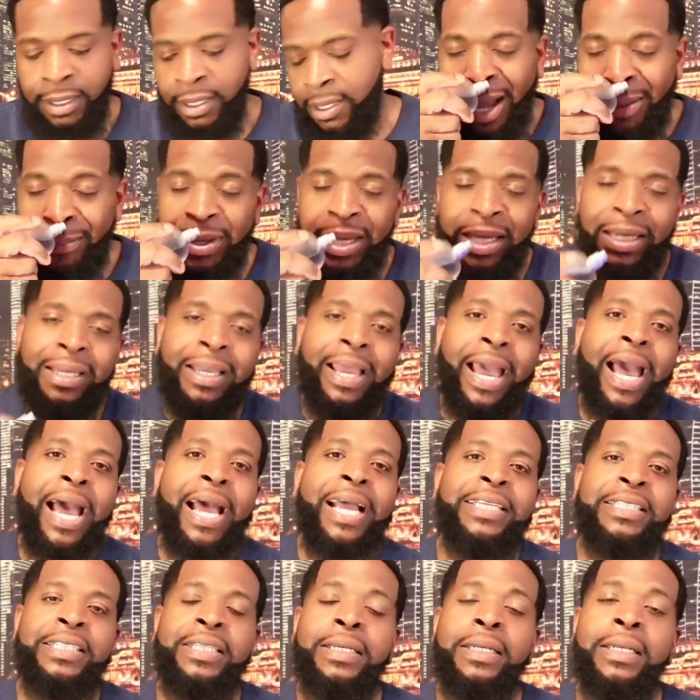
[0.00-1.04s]
I mean,
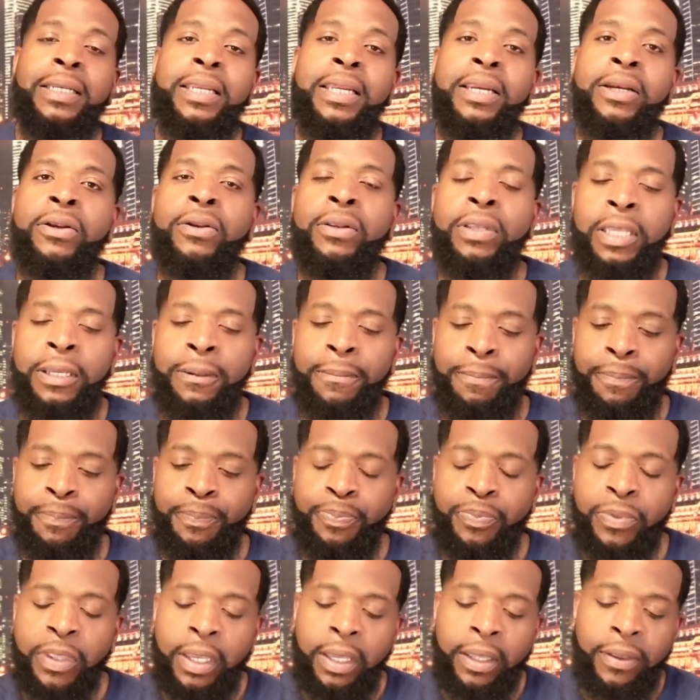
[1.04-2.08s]
guys, literally,
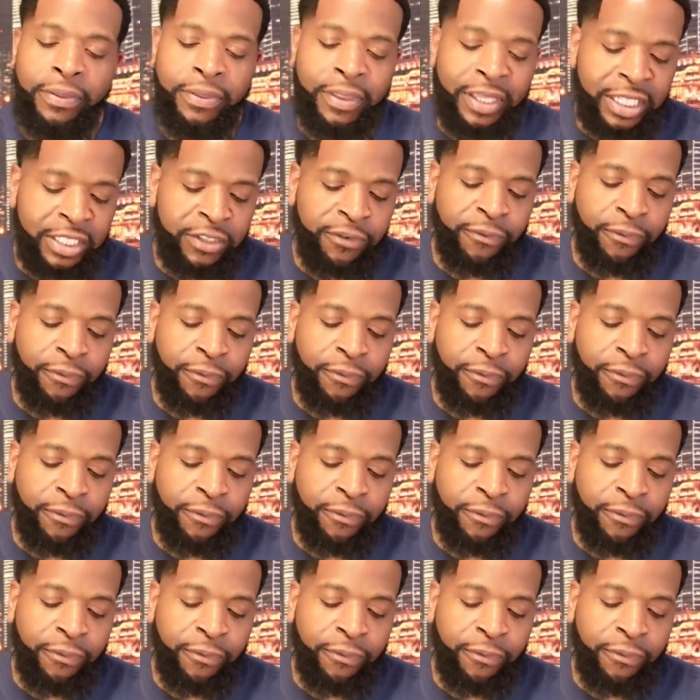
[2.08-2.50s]
this